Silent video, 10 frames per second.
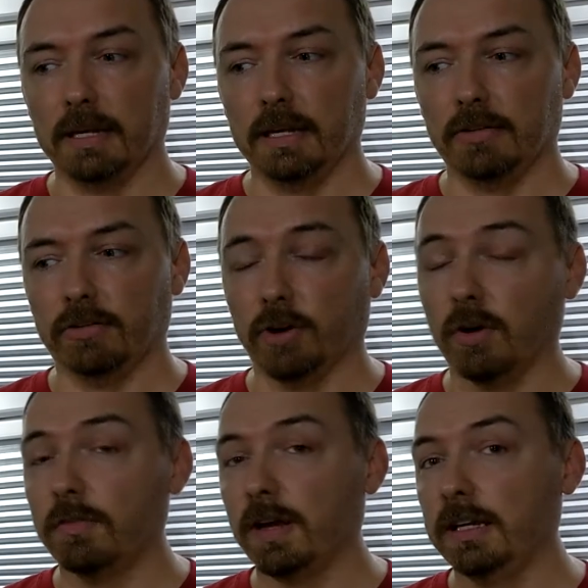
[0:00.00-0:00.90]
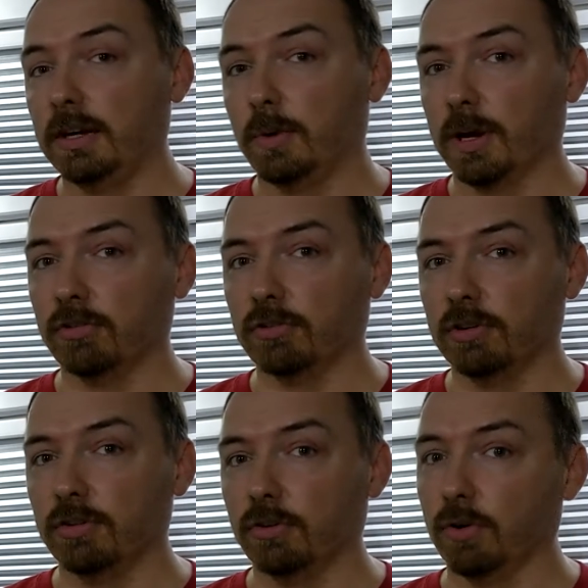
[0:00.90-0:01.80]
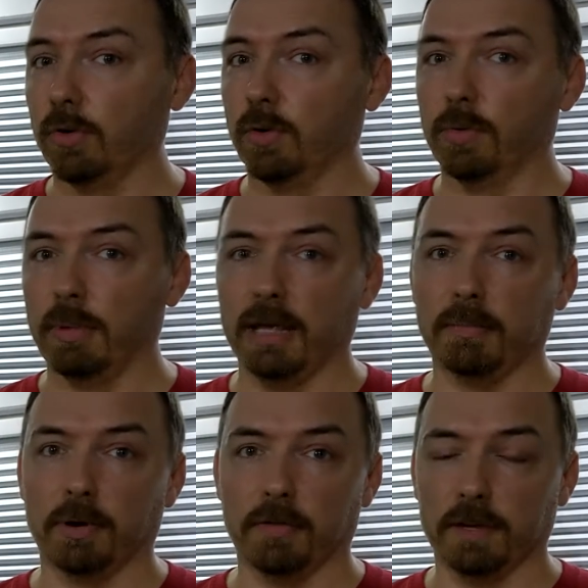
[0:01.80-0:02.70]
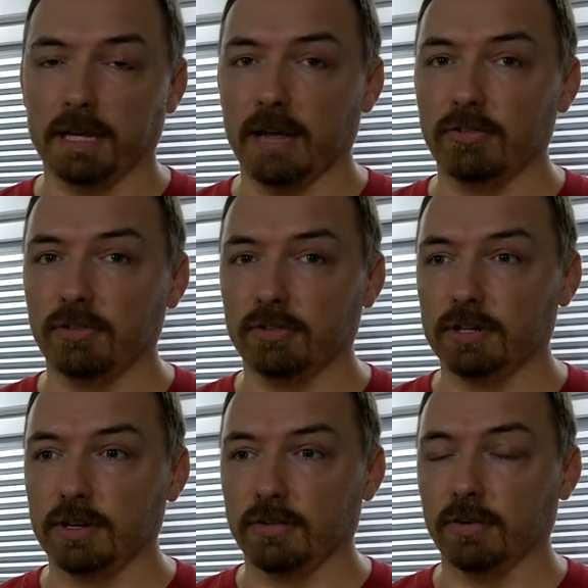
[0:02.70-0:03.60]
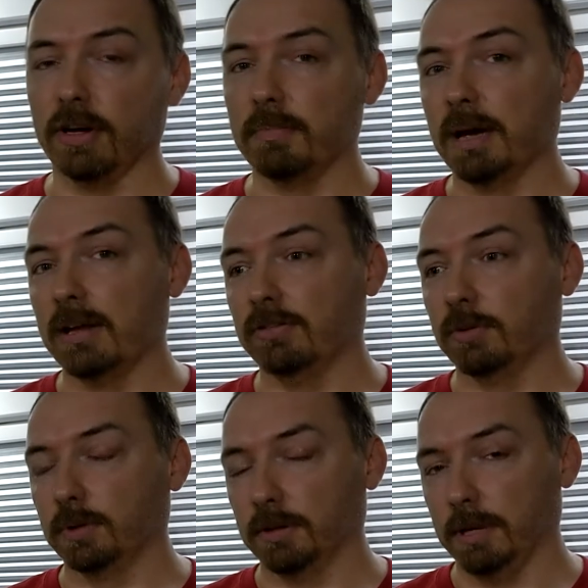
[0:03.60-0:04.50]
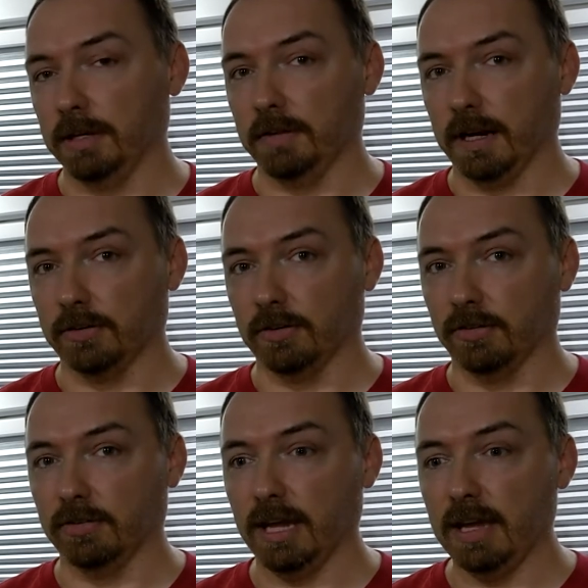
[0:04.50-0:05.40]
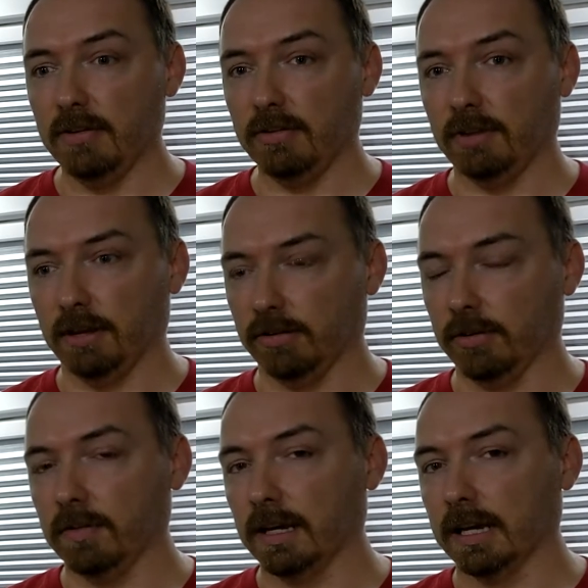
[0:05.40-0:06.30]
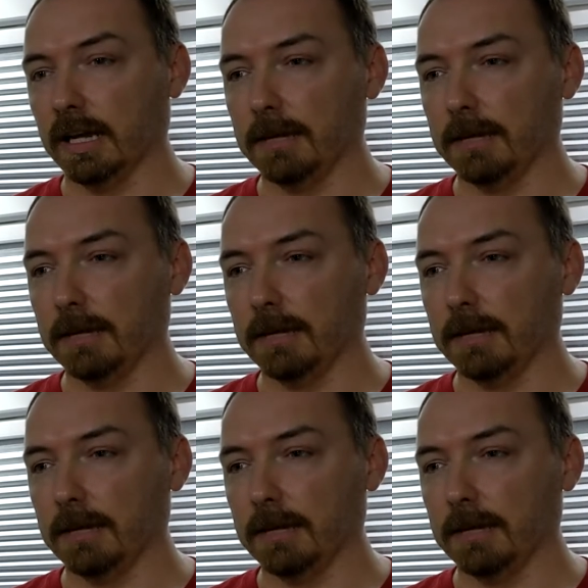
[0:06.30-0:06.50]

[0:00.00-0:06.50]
solve any questions or make modifications to design based on what the manufacturer says, it's sort of like